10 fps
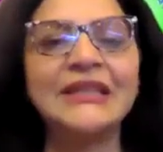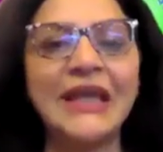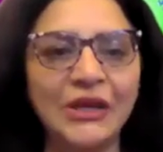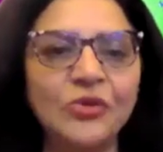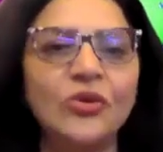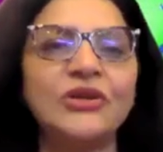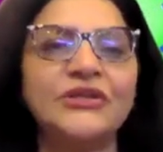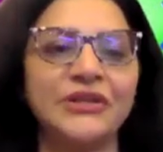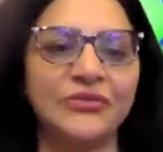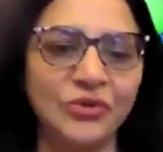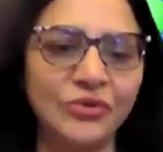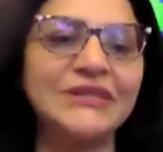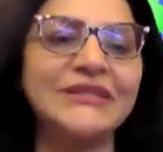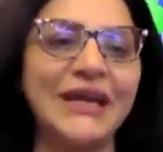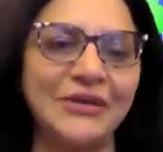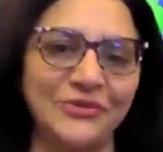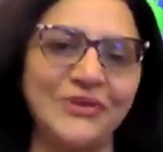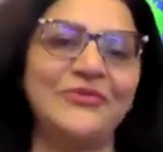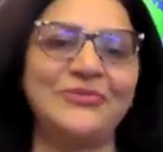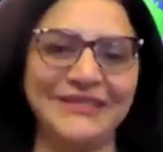Thank you all, dear viewers. Thank you,
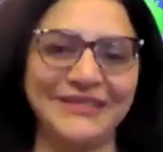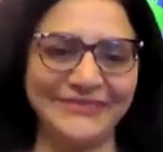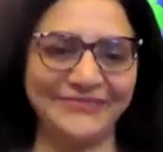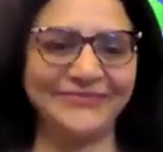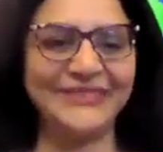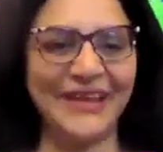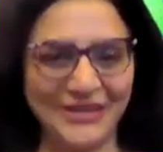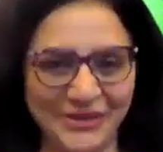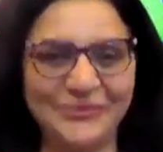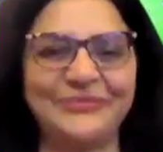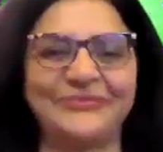everybody. Thank you.